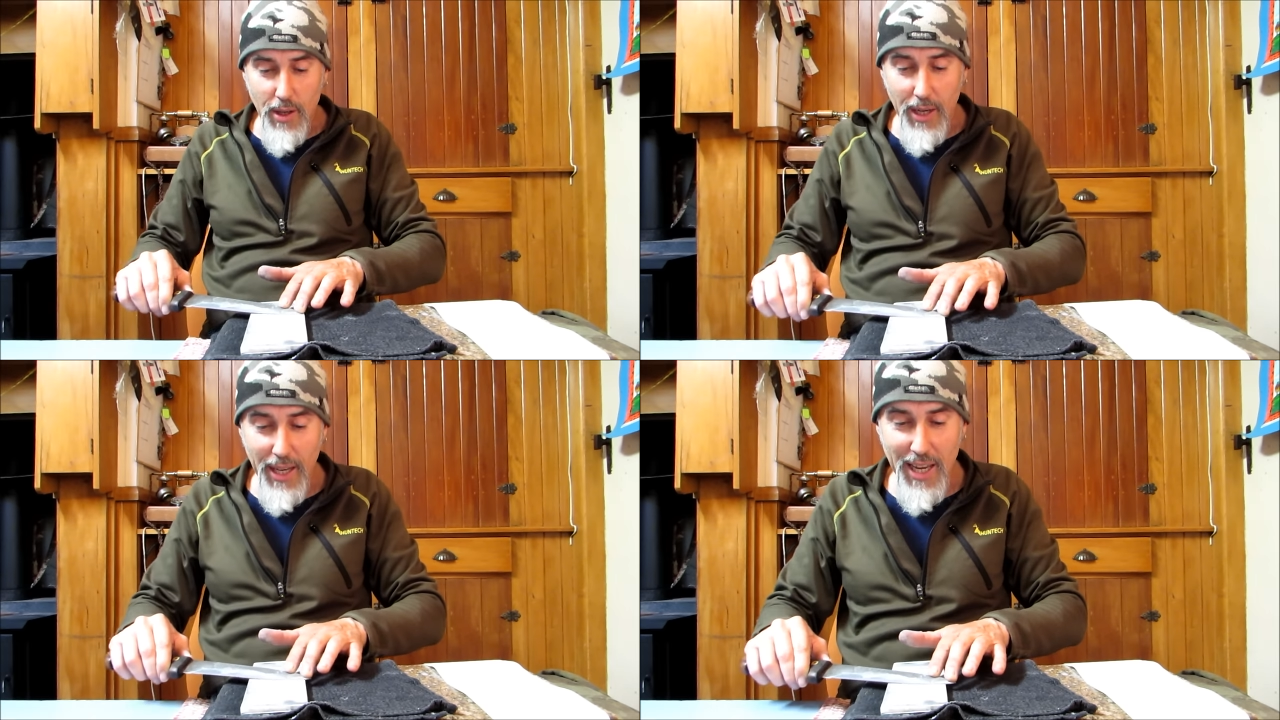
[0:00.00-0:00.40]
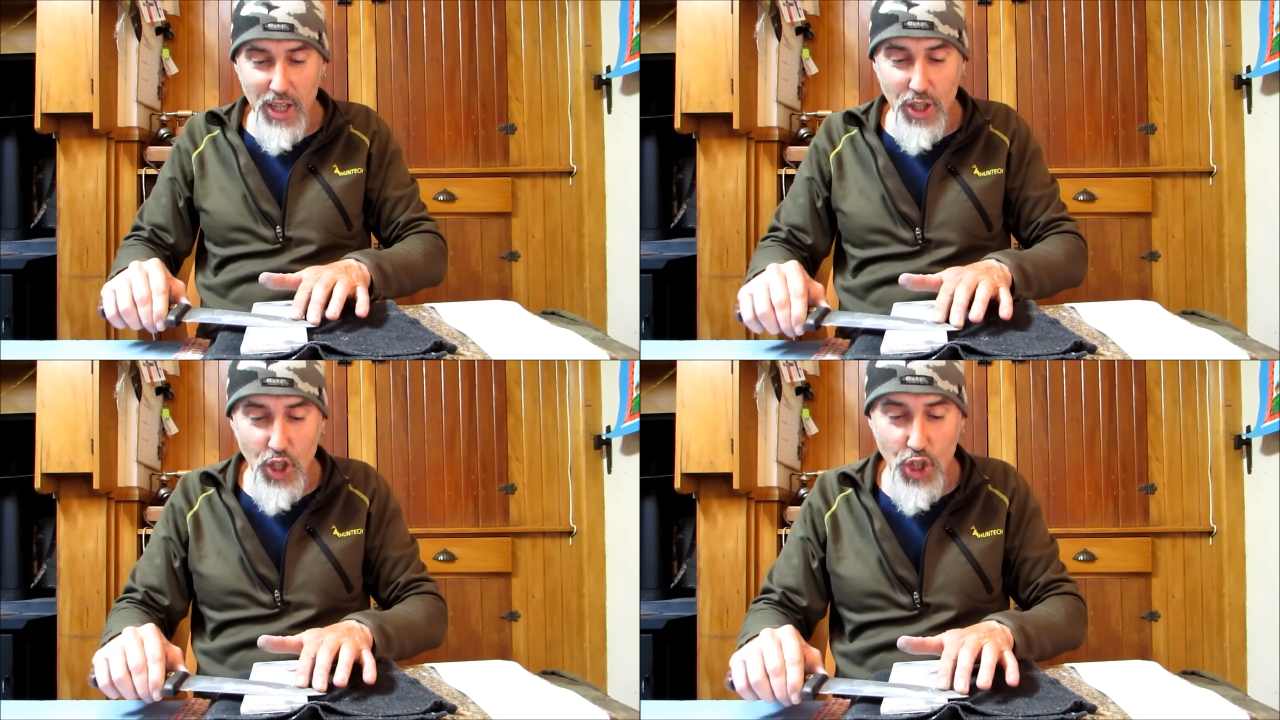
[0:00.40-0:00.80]

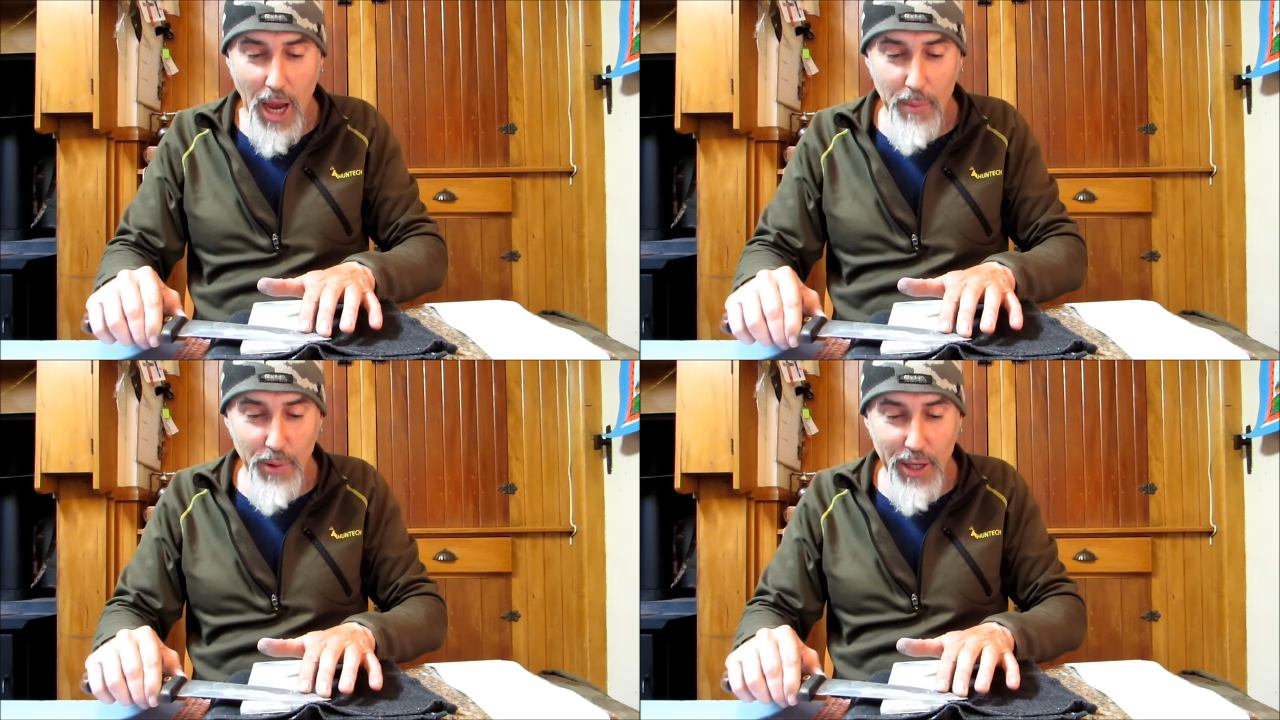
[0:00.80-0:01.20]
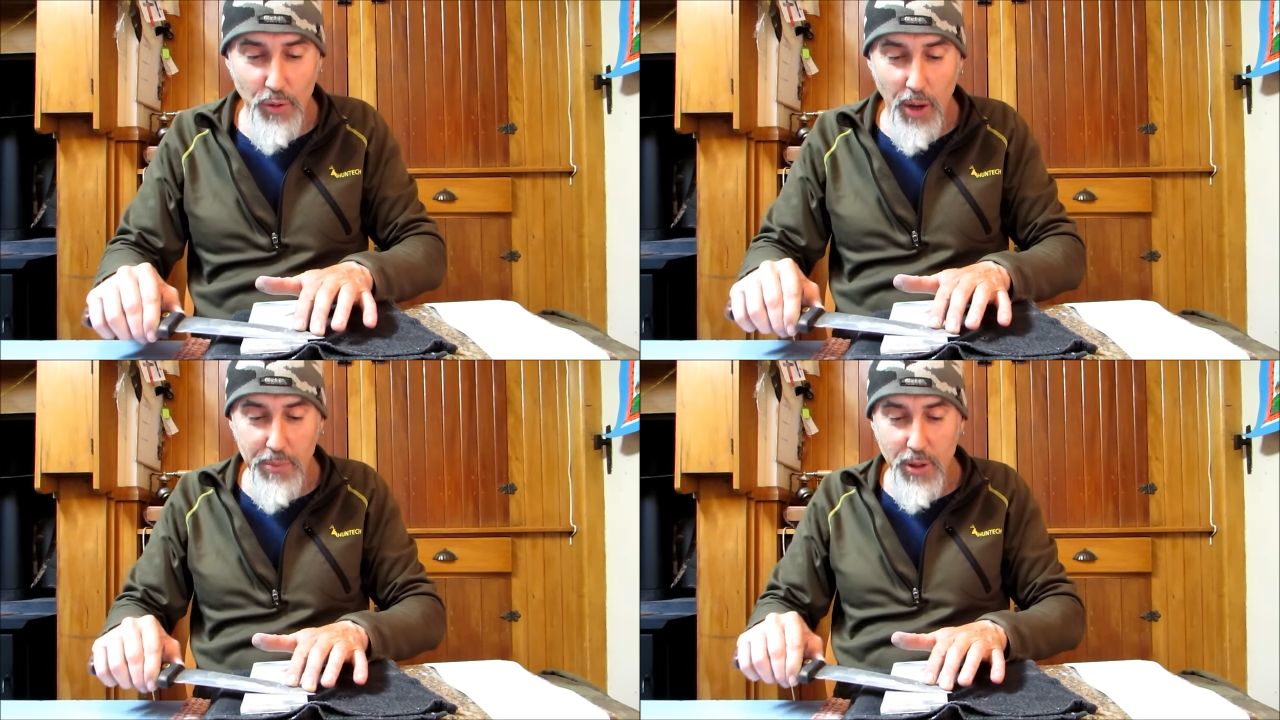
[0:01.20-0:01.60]
edge that's sharp leading
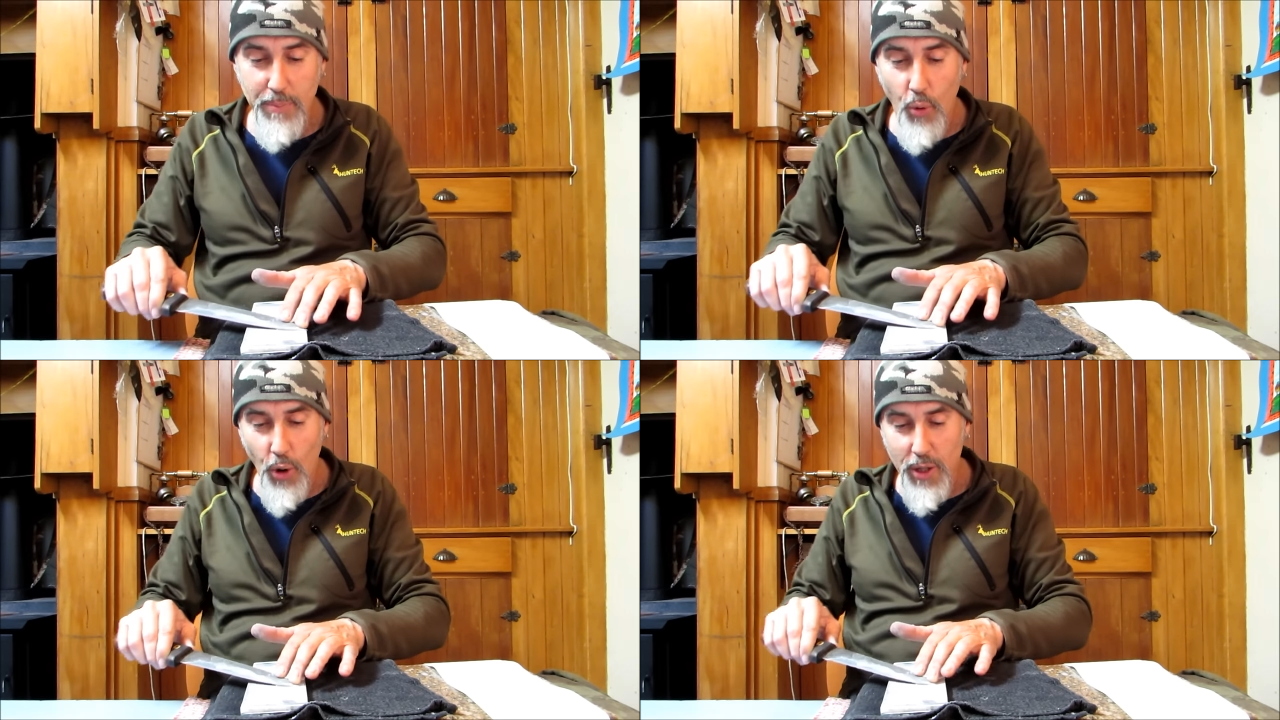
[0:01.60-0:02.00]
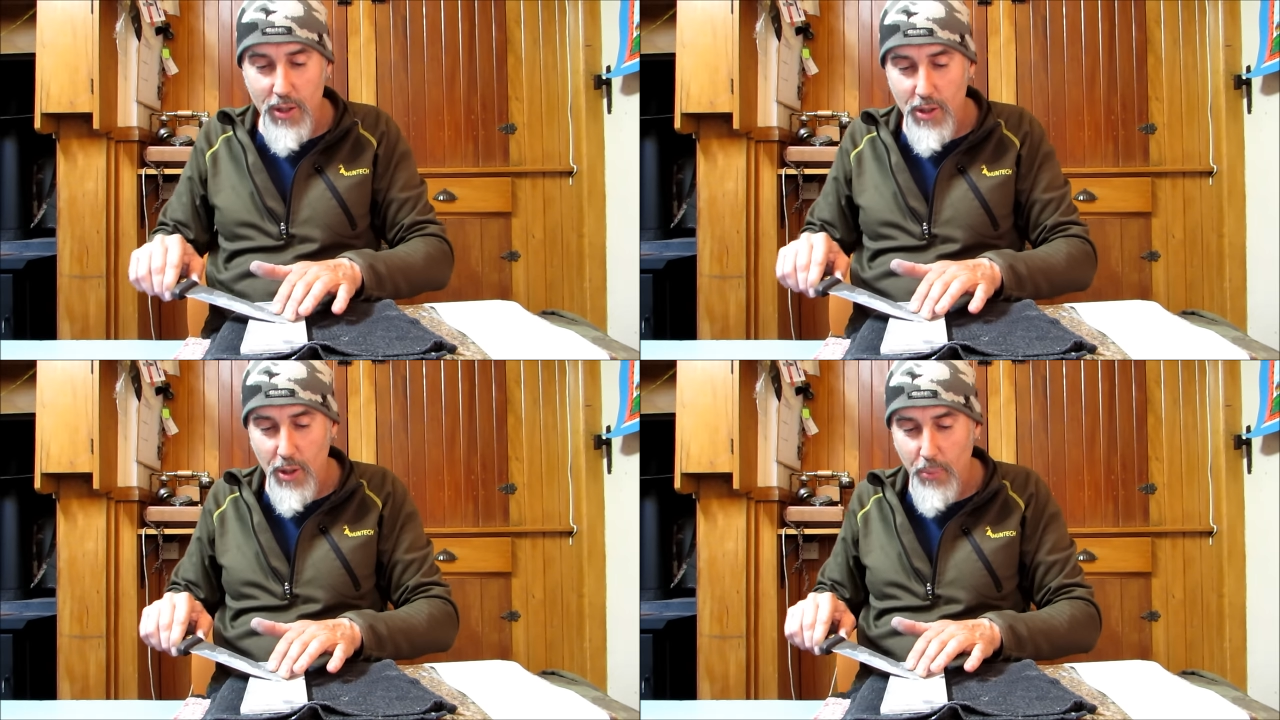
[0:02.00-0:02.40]
right up to the point,
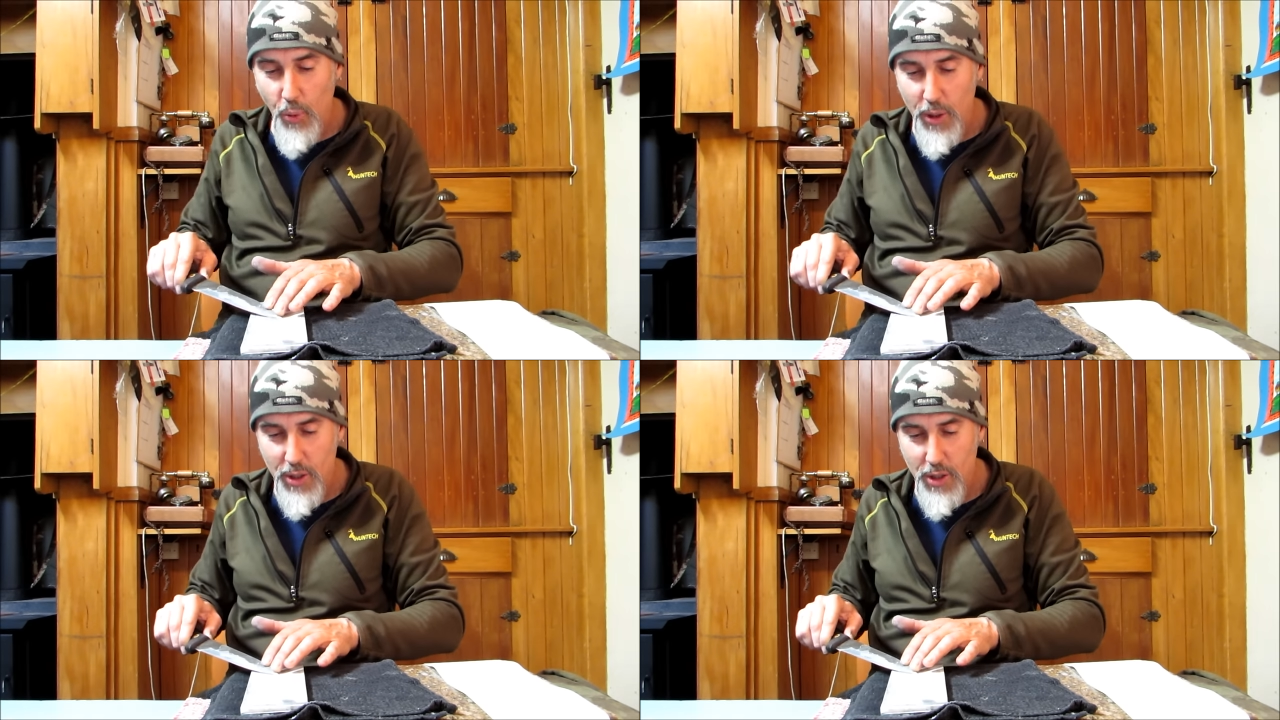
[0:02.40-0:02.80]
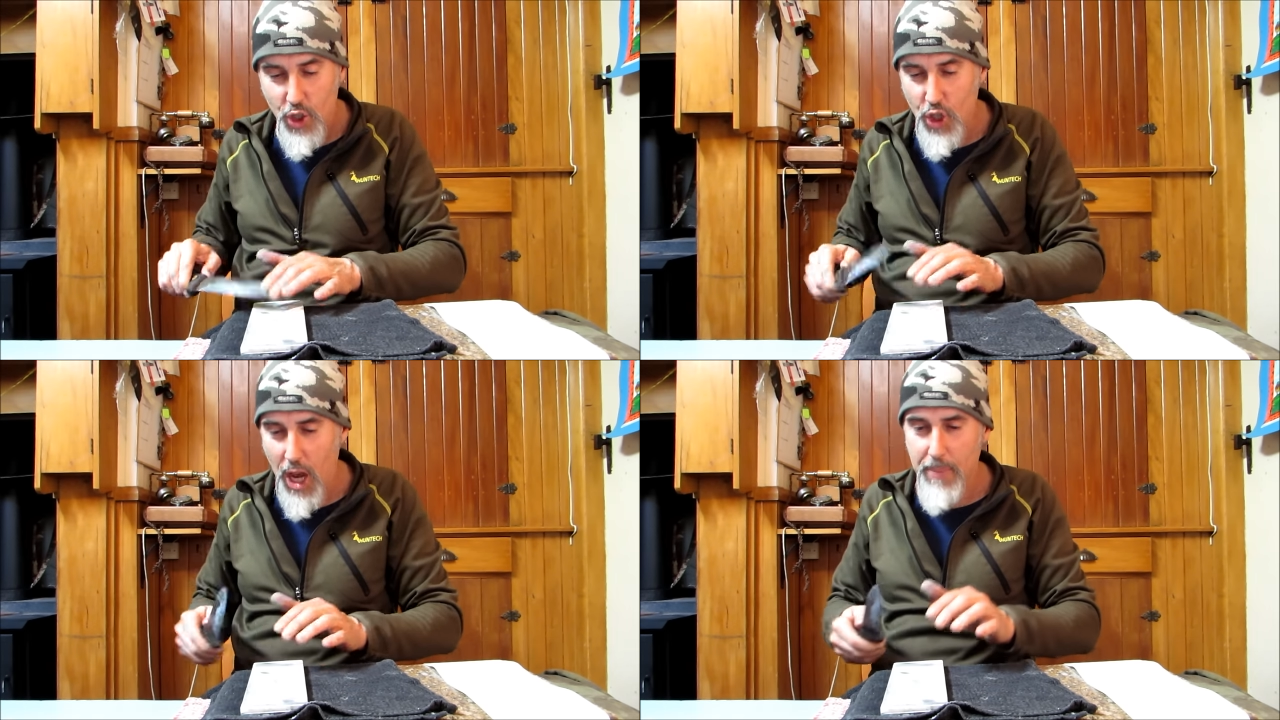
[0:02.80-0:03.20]
so the point is as
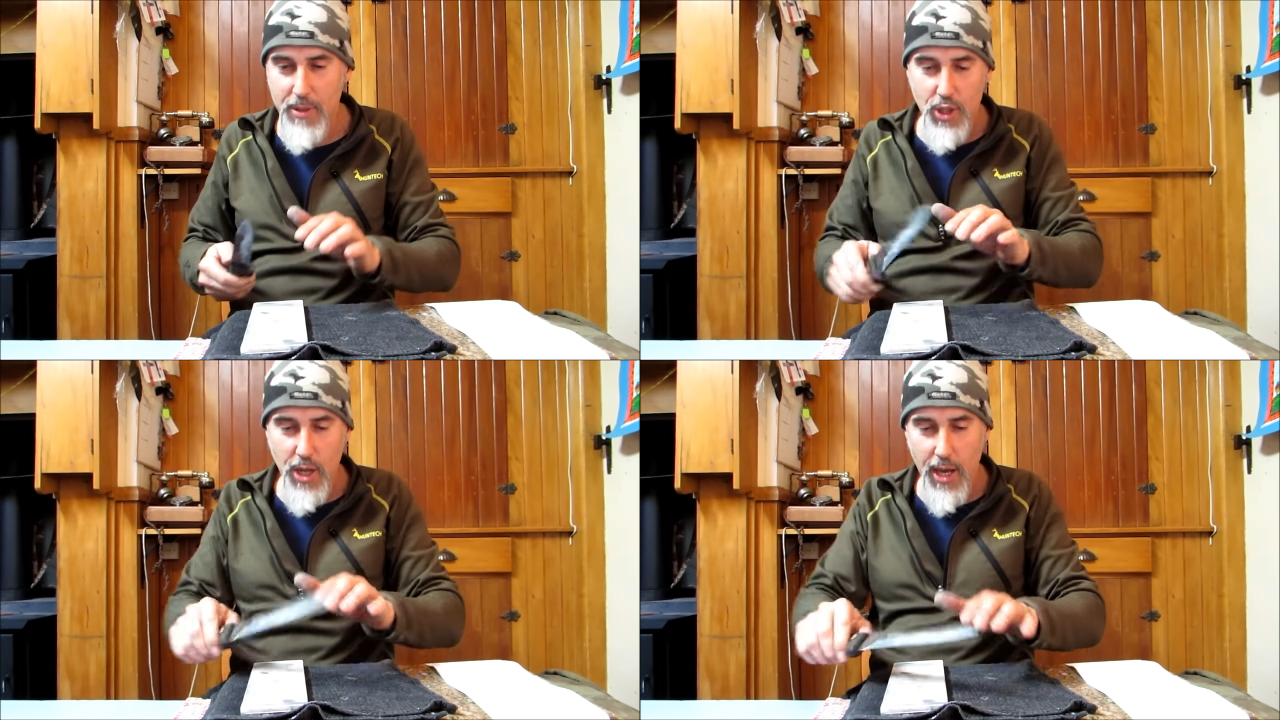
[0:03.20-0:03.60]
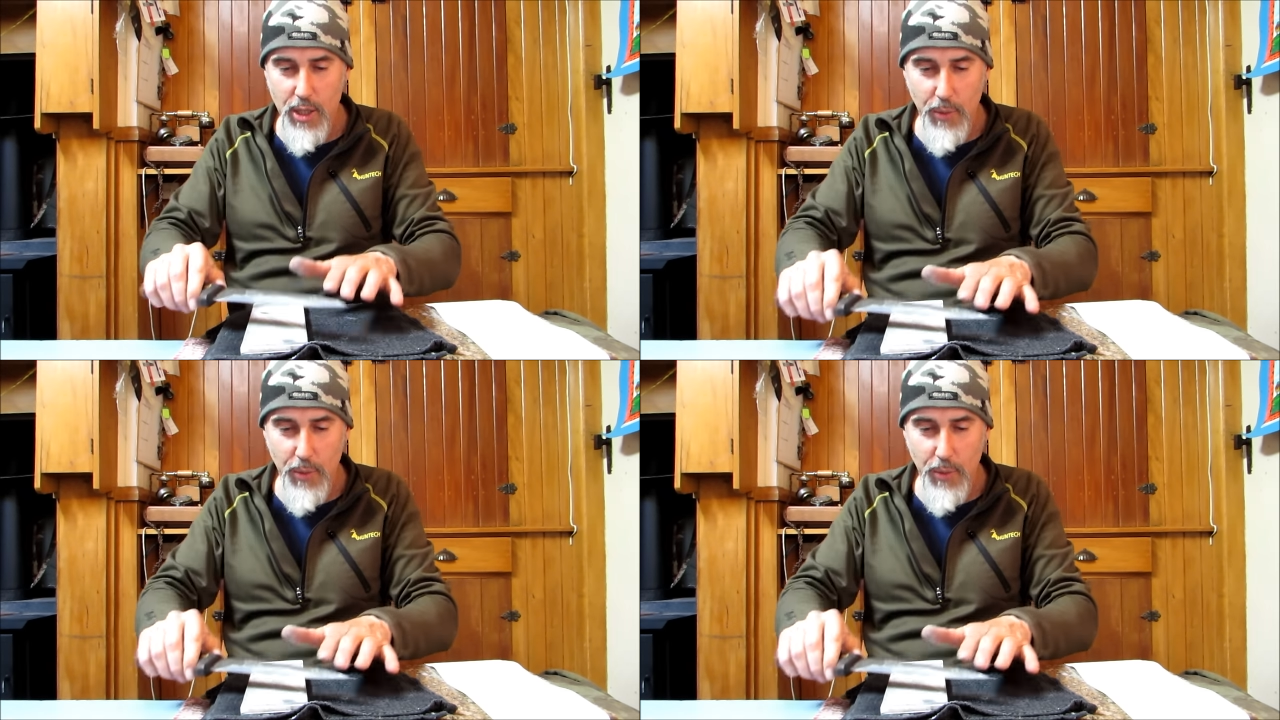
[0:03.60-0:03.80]
sharp as a tack.